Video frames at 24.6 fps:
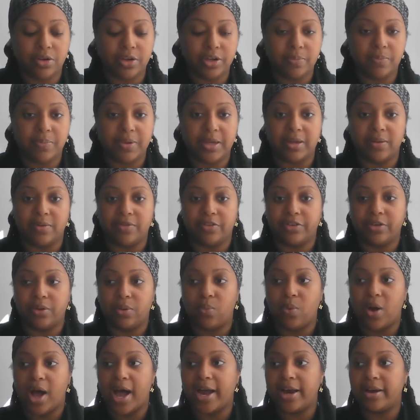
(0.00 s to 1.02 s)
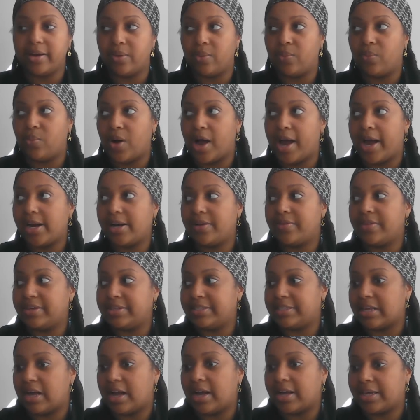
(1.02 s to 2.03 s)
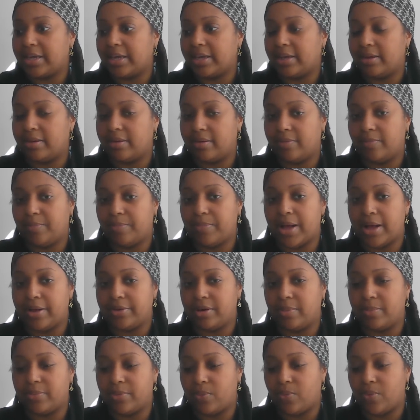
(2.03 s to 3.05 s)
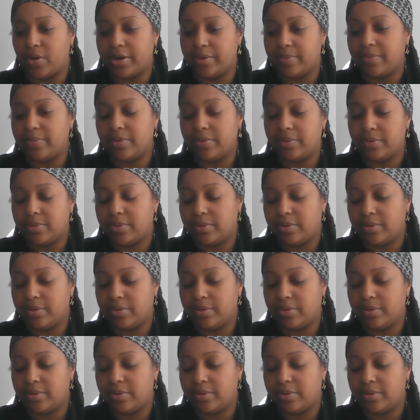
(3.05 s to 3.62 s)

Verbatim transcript: Could be. So why why are they stalking pile number one?